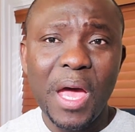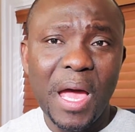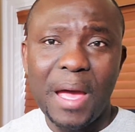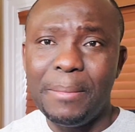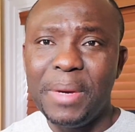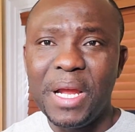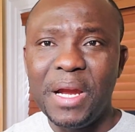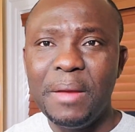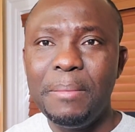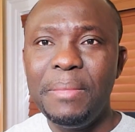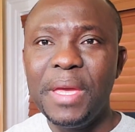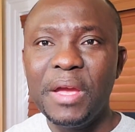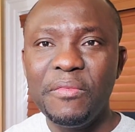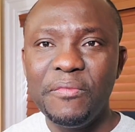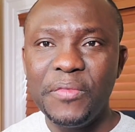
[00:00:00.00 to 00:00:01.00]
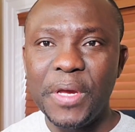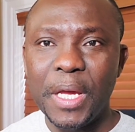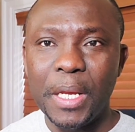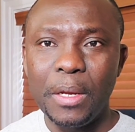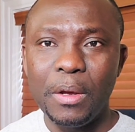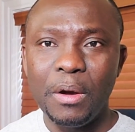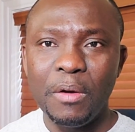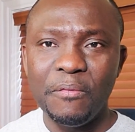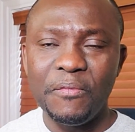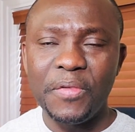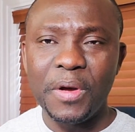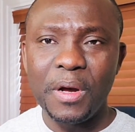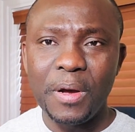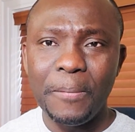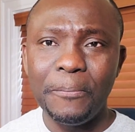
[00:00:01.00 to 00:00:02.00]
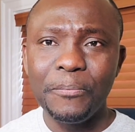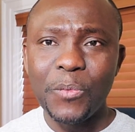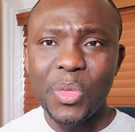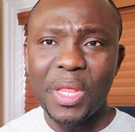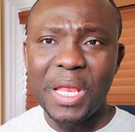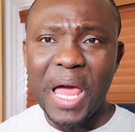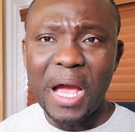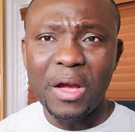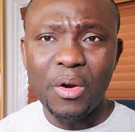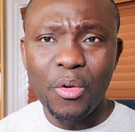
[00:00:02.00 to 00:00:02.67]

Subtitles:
I'm not a big fan of like